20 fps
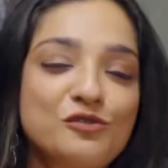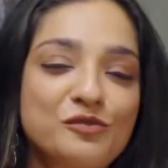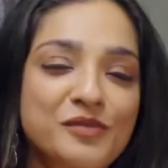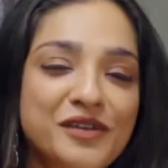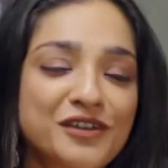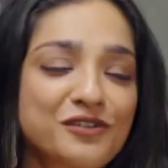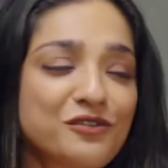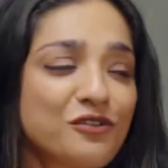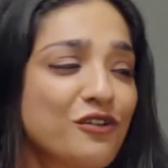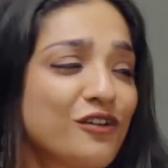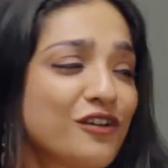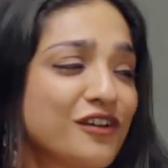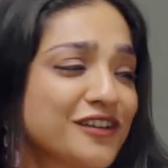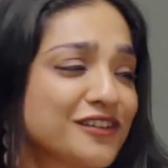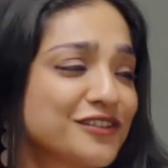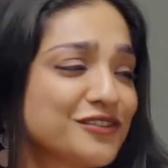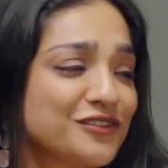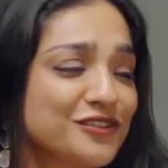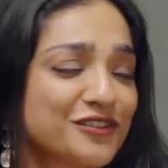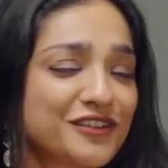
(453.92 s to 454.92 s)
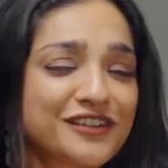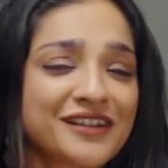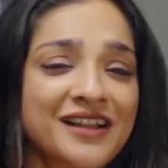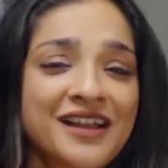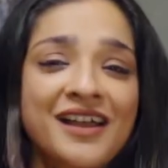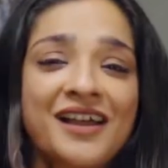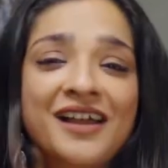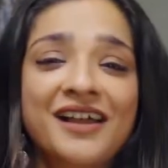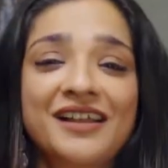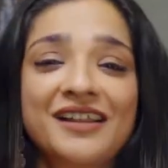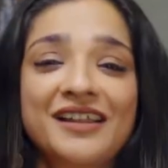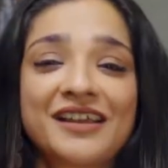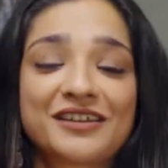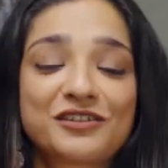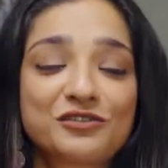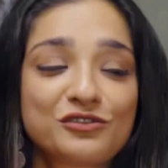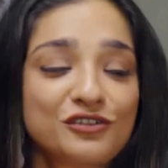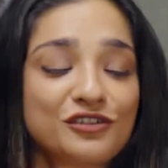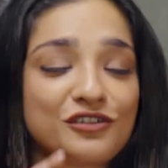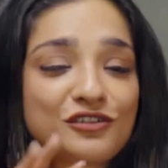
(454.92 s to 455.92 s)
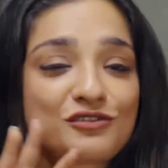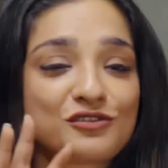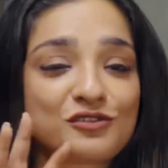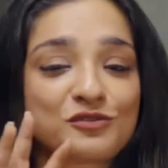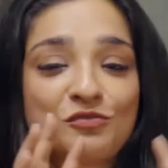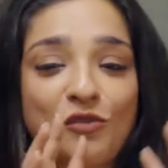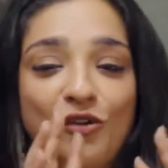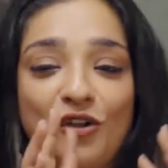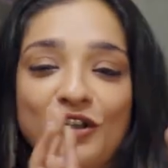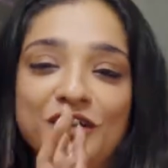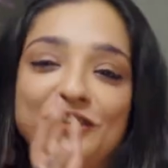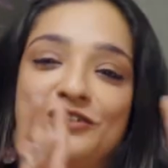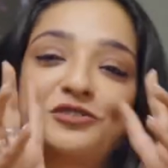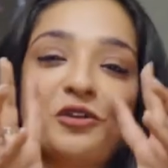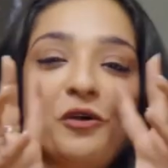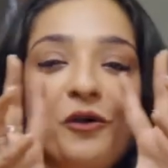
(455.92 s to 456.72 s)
oh my God, you look like a small